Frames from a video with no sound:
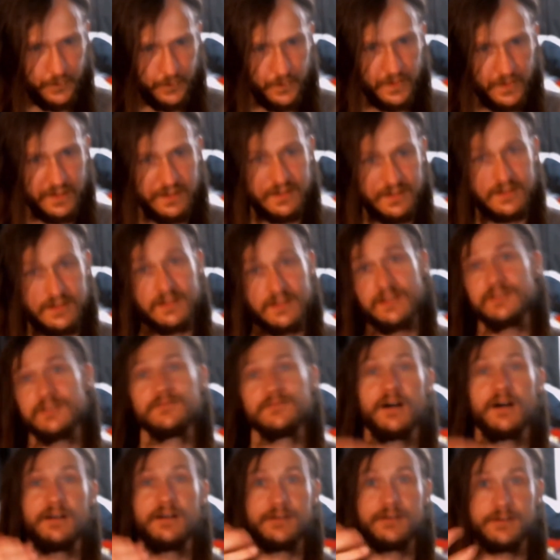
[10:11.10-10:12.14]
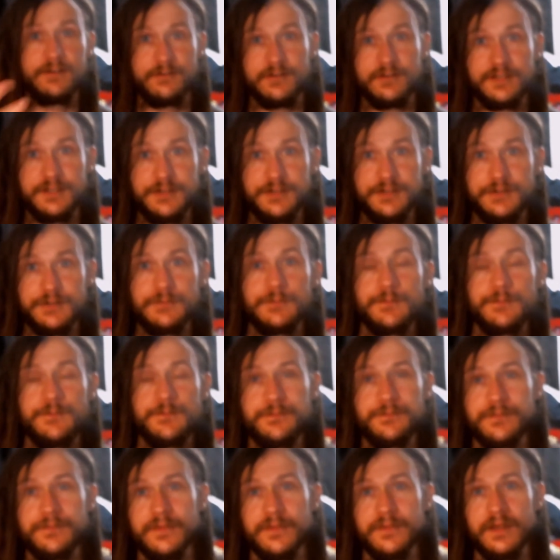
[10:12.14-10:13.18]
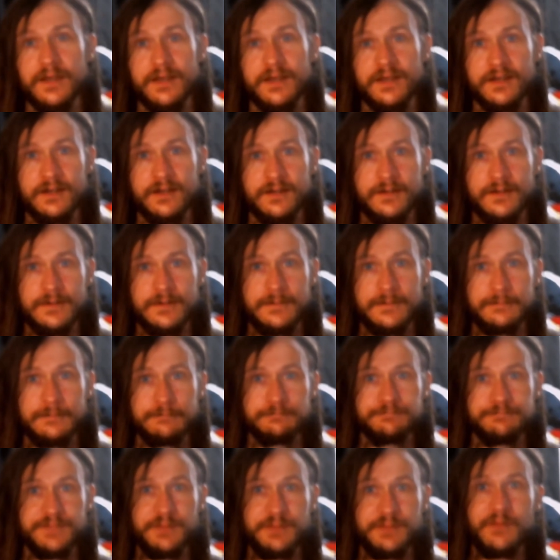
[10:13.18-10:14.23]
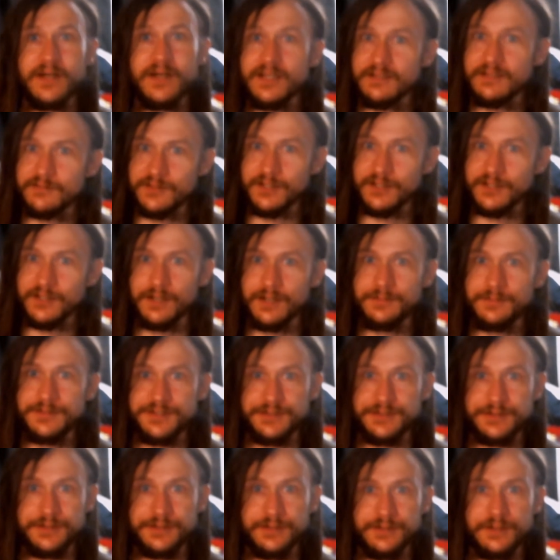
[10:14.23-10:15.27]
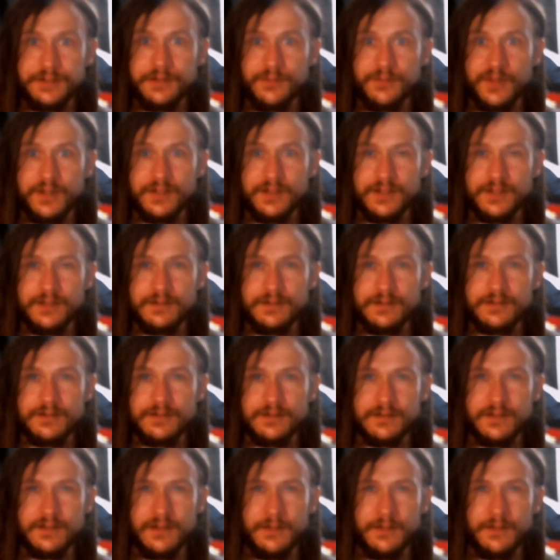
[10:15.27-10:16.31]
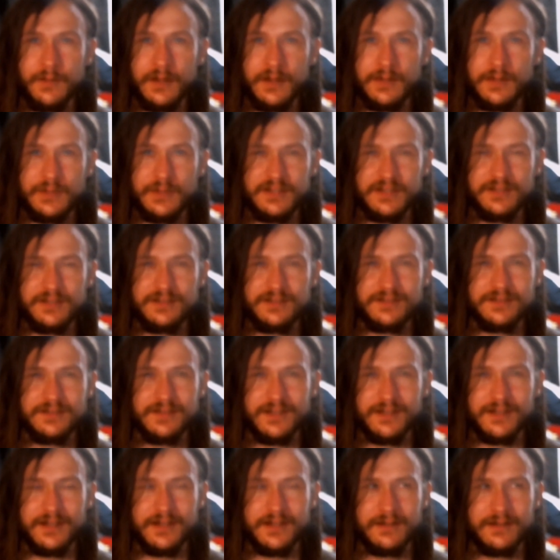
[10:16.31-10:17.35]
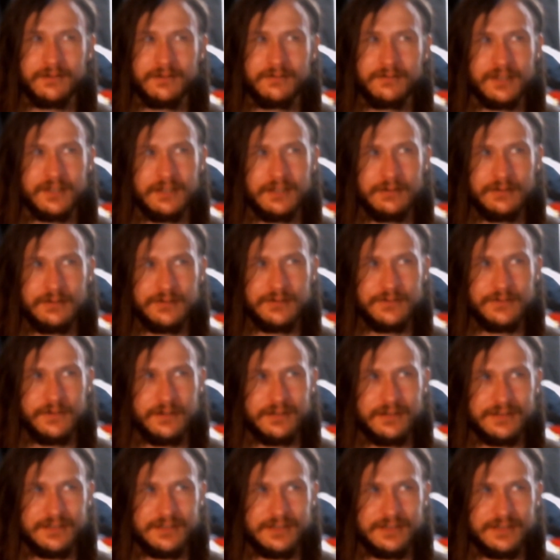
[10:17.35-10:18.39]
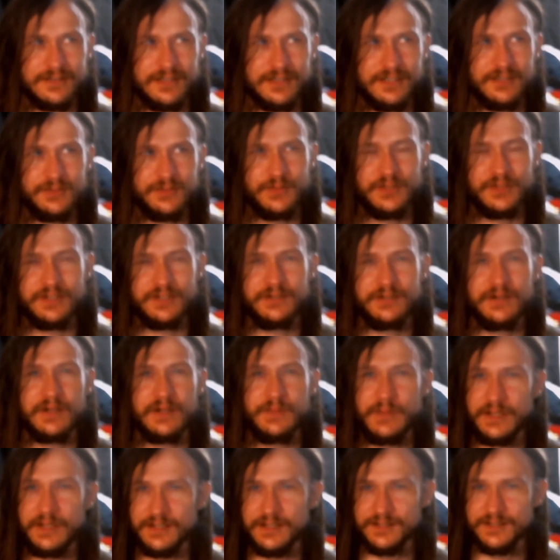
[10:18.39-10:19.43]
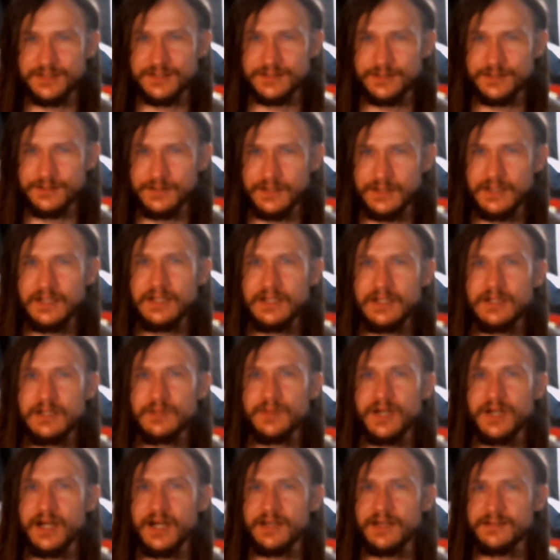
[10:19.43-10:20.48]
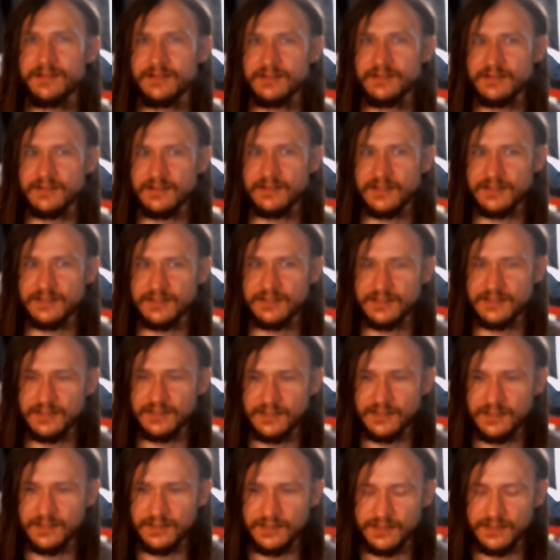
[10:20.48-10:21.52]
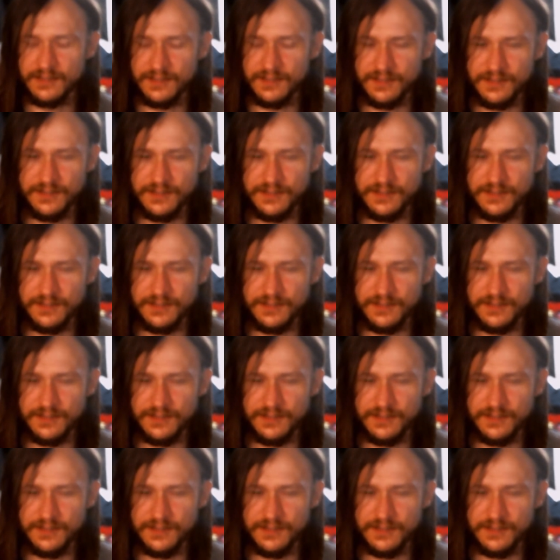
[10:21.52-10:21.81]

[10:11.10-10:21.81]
sees value in you. They might even look up to you a little bit. They might put, I don't want to go as far as to say it's put you on a pedestal, but I think that they see